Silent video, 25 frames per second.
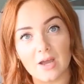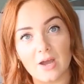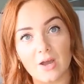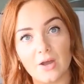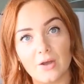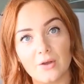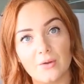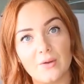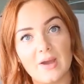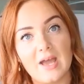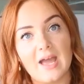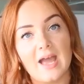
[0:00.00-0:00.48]

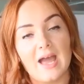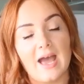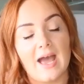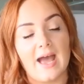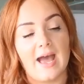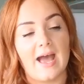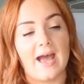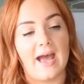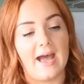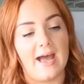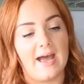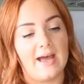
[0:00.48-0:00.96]
ago,
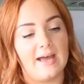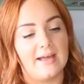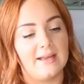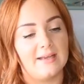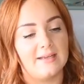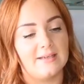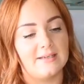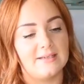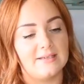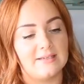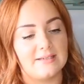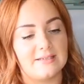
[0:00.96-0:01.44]

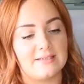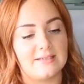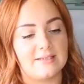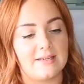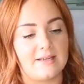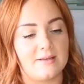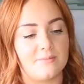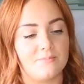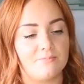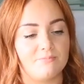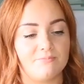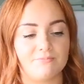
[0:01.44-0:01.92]
and
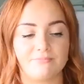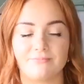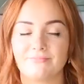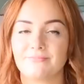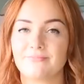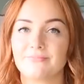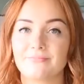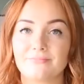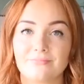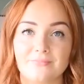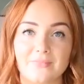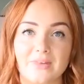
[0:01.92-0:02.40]

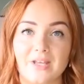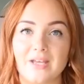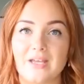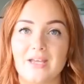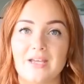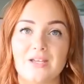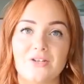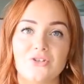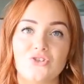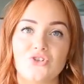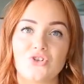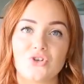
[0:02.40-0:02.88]

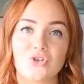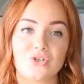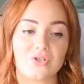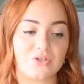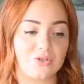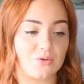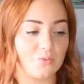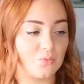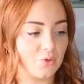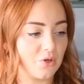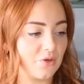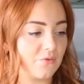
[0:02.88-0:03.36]
it is
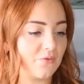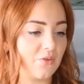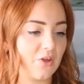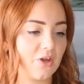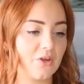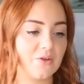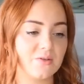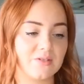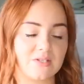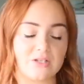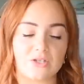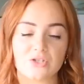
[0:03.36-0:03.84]
just one of
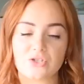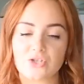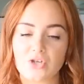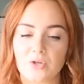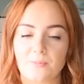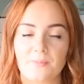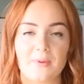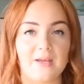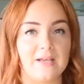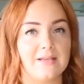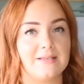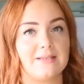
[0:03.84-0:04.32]
those
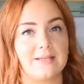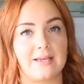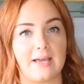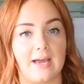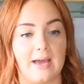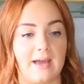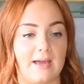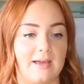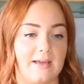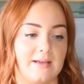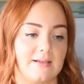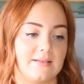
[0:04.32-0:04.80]
super easy
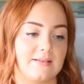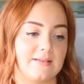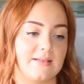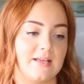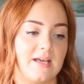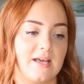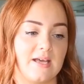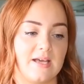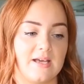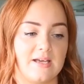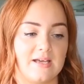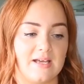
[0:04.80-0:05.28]
cakes.
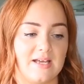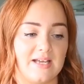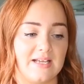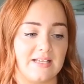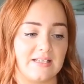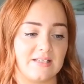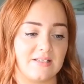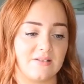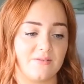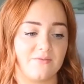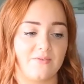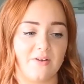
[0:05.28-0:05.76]

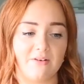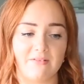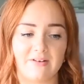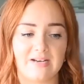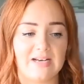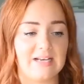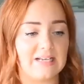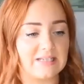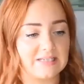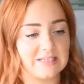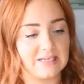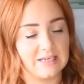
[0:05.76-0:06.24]
It's
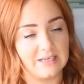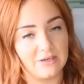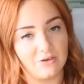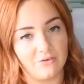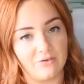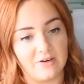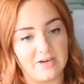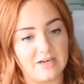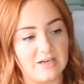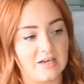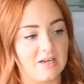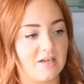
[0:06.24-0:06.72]
very little
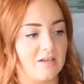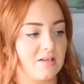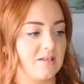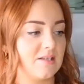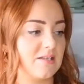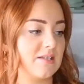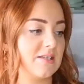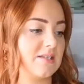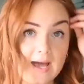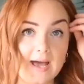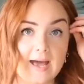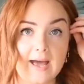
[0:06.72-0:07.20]

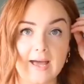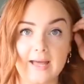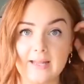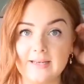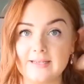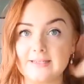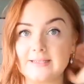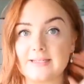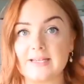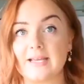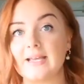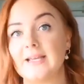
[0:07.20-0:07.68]
ingredient,
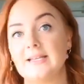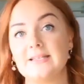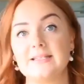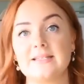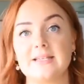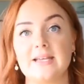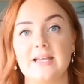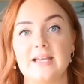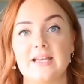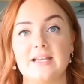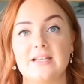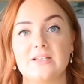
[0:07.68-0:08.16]
and it
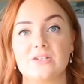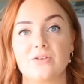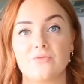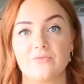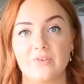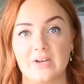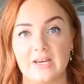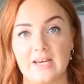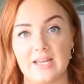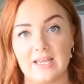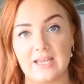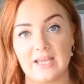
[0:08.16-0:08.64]
is
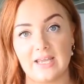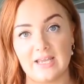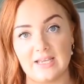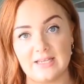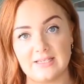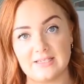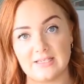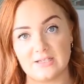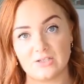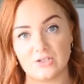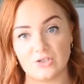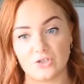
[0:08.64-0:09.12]
really
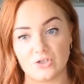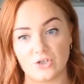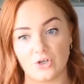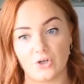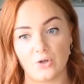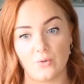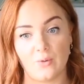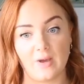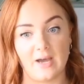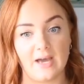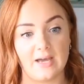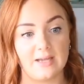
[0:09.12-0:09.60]
easy to
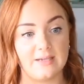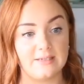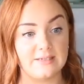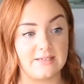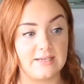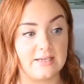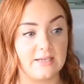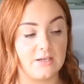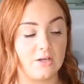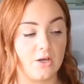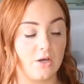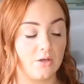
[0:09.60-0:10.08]
do, and
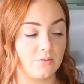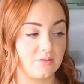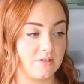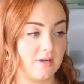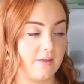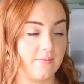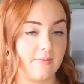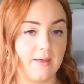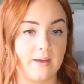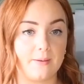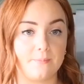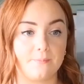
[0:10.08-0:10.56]
it goes
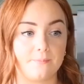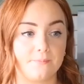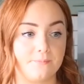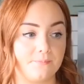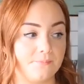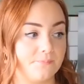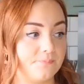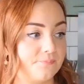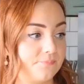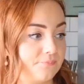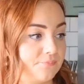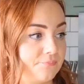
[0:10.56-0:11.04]
like that.
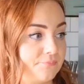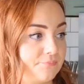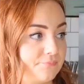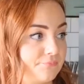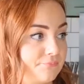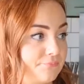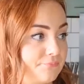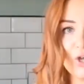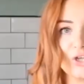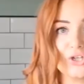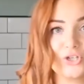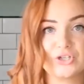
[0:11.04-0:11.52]

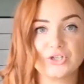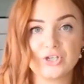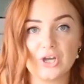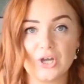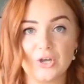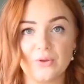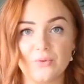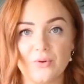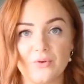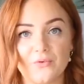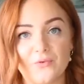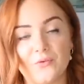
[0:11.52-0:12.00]
So
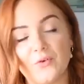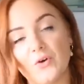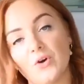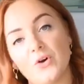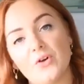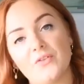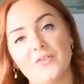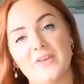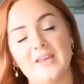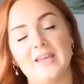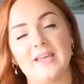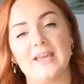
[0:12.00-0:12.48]

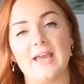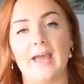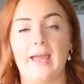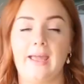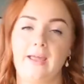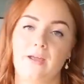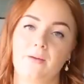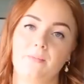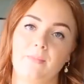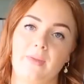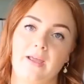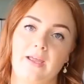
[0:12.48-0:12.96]
for the
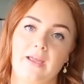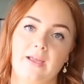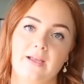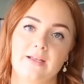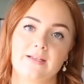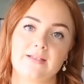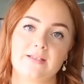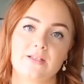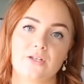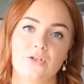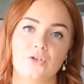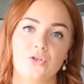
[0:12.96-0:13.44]
cake mix,
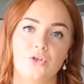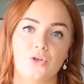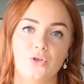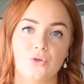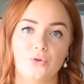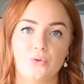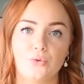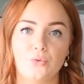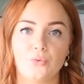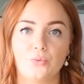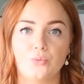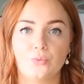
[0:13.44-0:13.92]

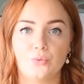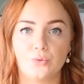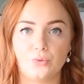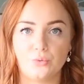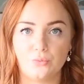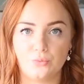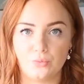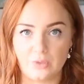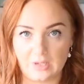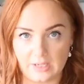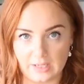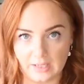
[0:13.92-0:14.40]
you
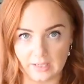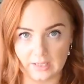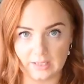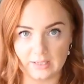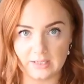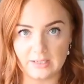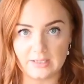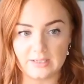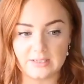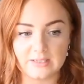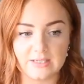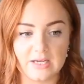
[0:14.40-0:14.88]
will
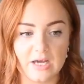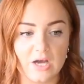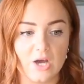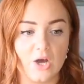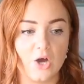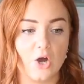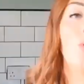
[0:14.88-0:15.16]
need